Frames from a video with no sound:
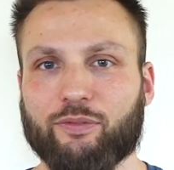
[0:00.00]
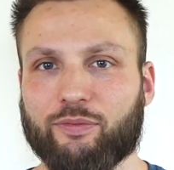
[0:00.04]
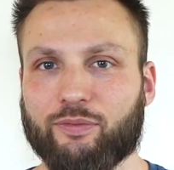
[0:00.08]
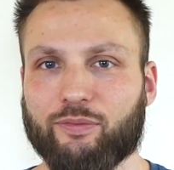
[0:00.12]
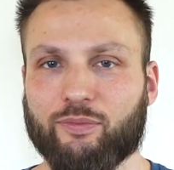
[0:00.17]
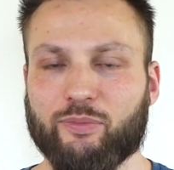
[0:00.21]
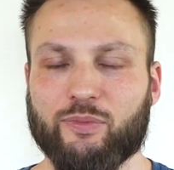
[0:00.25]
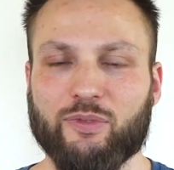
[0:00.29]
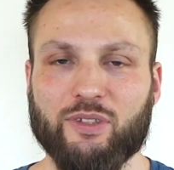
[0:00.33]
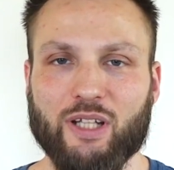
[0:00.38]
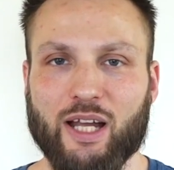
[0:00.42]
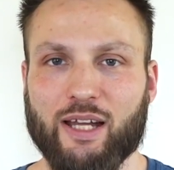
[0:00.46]
of
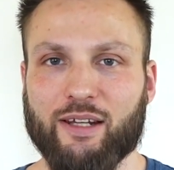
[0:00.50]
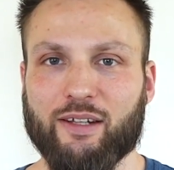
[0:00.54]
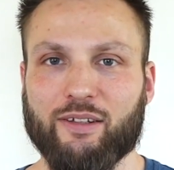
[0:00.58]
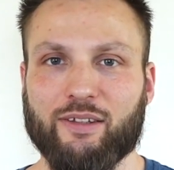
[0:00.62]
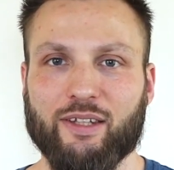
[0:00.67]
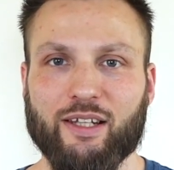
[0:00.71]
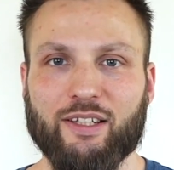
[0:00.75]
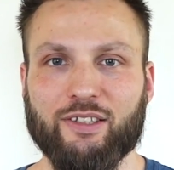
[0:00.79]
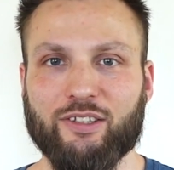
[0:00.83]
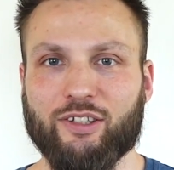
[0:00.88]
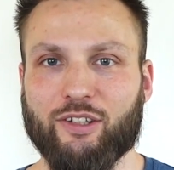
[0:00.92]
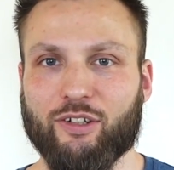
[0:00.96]
tiny
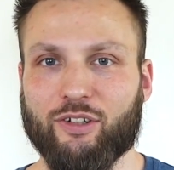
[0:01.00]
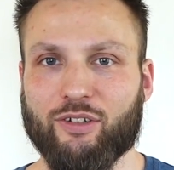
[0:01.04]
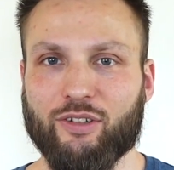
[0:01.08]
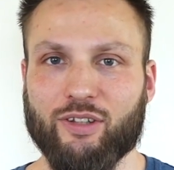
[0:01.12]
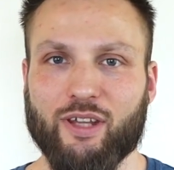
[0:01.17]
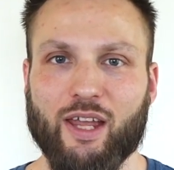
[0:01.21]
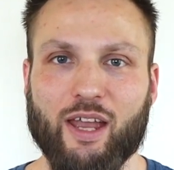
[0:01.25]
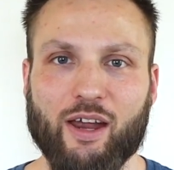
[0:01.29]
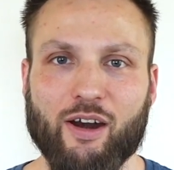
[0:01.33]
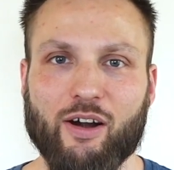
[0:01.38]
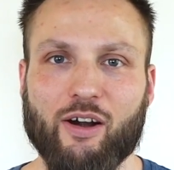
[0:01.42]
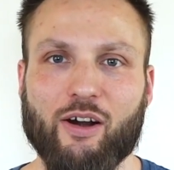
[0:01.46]
things here
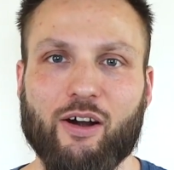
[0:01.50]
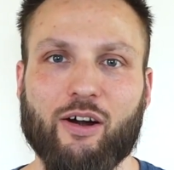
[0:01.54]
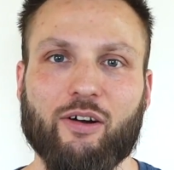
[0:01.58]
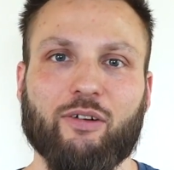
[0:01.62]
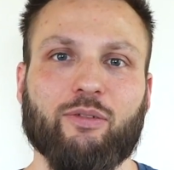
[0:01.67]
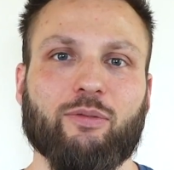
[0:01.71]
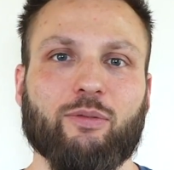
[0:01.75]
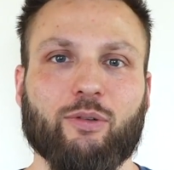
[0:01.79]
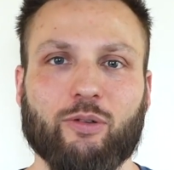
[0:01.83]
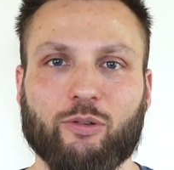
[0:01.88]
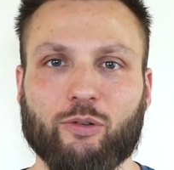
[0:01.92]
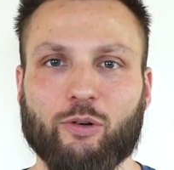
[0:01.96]
and
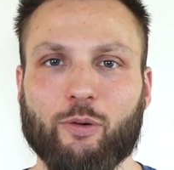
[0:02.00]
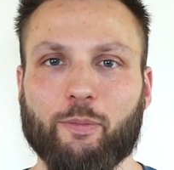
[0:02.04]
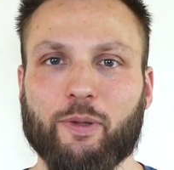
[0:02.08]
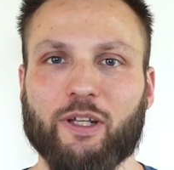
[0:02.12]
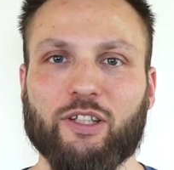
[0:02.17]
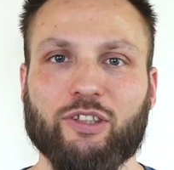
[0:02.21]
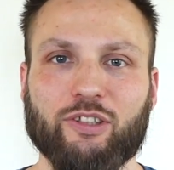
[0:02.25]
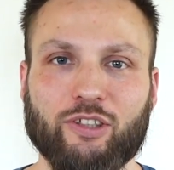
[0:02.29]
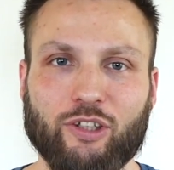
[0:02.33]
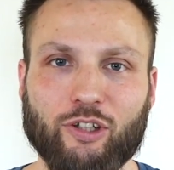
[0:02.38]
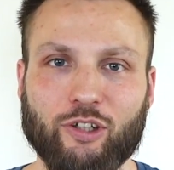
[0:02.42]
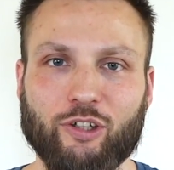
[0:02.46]
there.
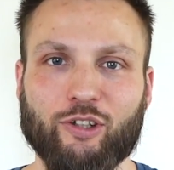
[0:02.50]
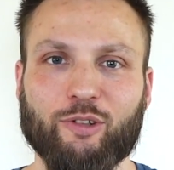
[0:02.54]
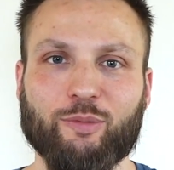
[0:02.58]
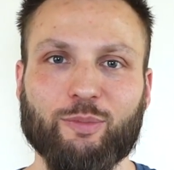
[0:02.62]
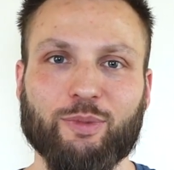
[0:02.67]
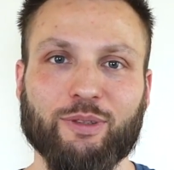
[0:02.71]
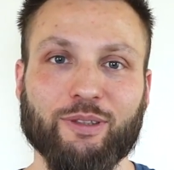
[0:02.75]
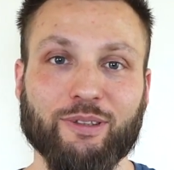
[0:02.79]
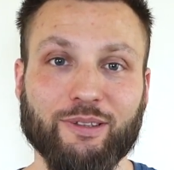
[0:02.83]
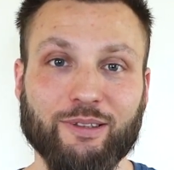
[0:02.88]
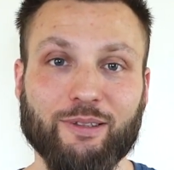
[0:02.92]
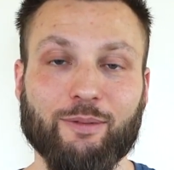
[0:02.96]
Rubik's
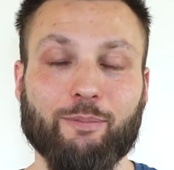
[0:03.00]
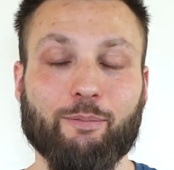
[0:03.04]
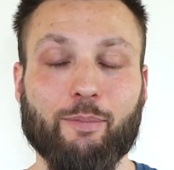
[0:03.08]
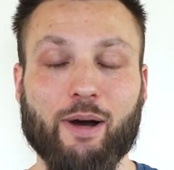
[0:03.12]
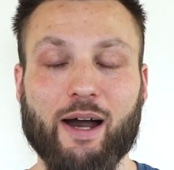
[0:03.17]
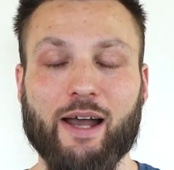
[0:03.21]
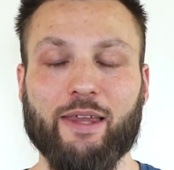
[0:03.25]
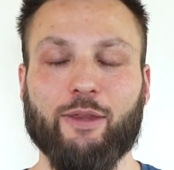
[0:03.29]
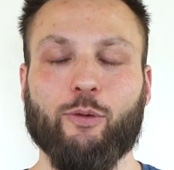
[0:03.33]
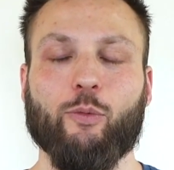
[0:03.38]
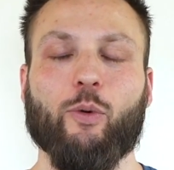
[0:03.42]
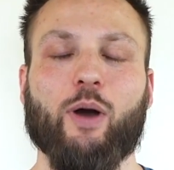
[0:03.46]
Cube,
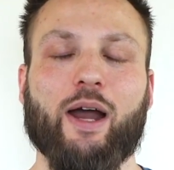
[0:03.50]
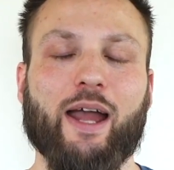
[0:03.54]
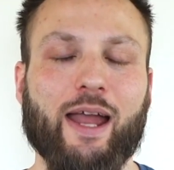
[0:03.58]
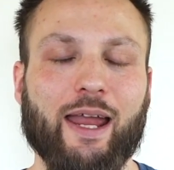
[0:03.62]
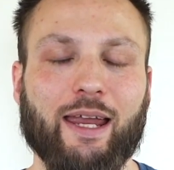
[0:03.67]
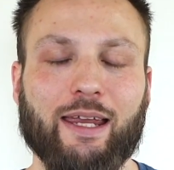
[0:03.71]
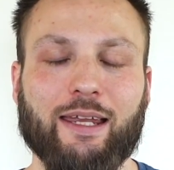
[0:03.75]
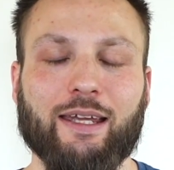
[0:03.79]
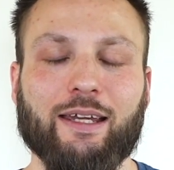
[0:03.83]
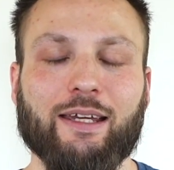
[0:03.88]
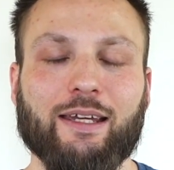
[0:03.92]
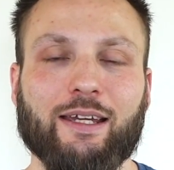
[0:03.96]
by the
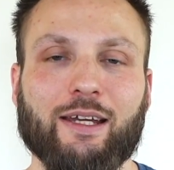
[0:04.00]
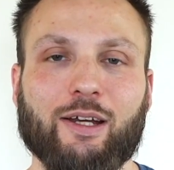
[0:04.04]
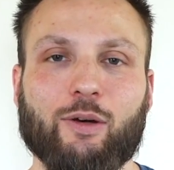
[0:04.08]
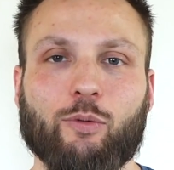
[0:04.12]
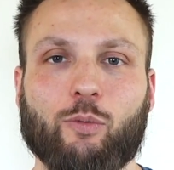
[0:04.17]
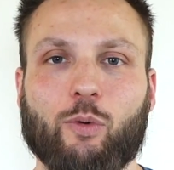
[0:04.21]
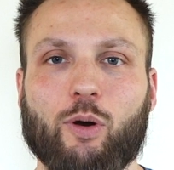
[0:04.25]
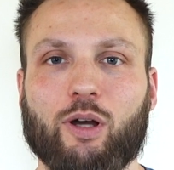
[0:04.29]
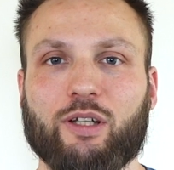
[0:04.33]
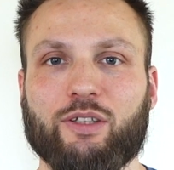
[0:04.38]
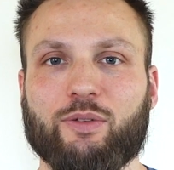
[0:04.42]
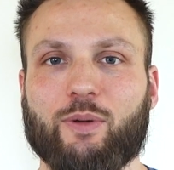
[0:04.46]
way,
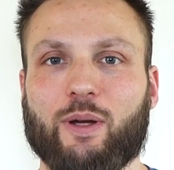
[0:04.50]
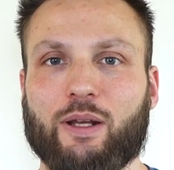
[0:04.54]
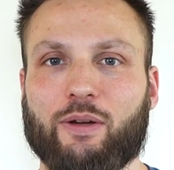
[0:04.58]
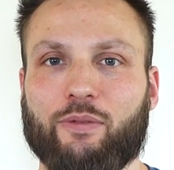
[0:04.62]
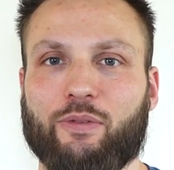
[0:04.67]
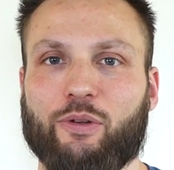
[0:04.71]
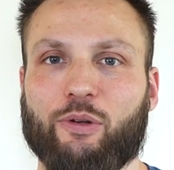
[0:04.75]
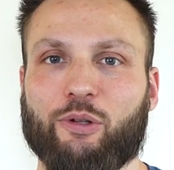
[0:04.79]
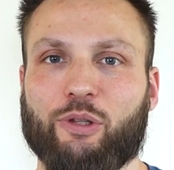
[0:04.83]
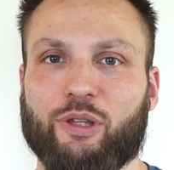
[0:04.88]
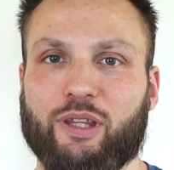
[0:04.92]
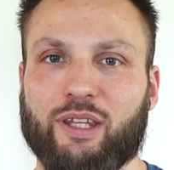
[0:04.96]
was one
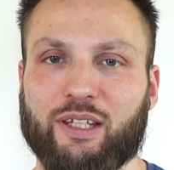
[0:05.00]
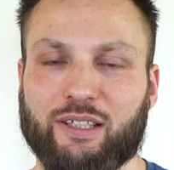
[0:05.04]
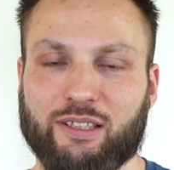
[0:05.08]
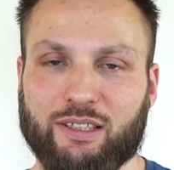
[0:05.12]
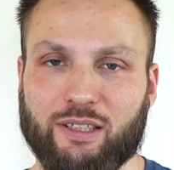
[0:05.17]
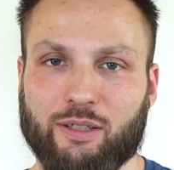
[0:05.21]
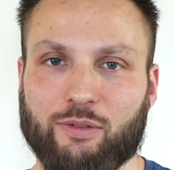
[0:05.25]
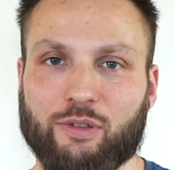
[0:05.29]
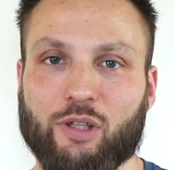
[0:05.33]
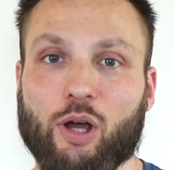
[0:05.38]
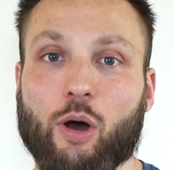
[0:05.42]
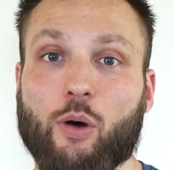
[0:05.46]
of
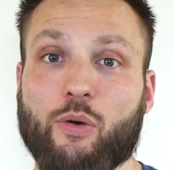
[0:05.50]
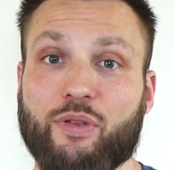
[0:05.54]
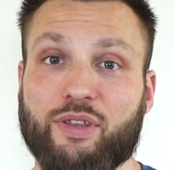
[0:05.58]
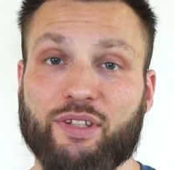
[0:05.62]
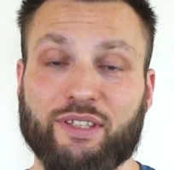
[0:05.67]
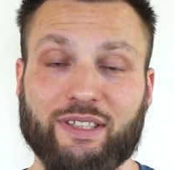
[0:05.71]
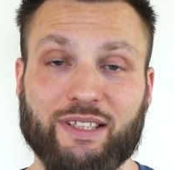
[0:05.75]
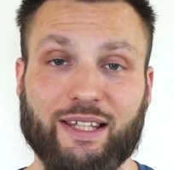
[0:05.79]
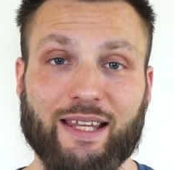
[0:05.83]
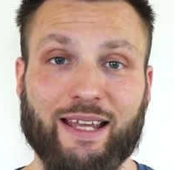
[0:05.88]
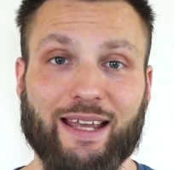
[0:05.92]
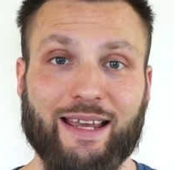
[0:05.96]

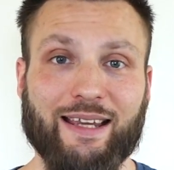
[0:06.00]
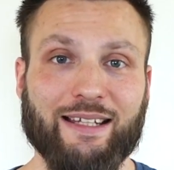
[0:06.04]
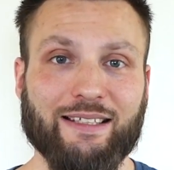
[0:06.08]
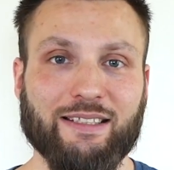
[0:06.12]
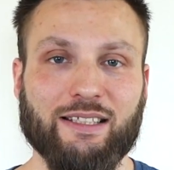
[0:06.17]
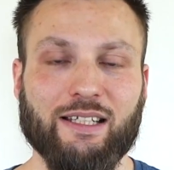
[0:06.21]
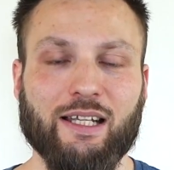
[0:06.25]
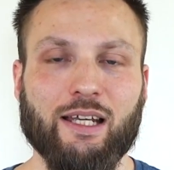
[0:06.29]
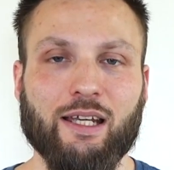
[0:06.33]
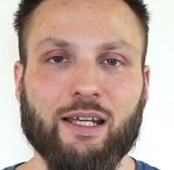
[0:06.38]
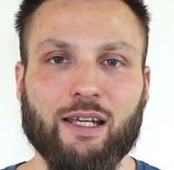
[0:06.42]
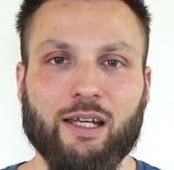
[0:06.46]
those
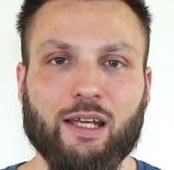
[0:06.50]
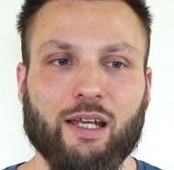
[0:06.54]
things.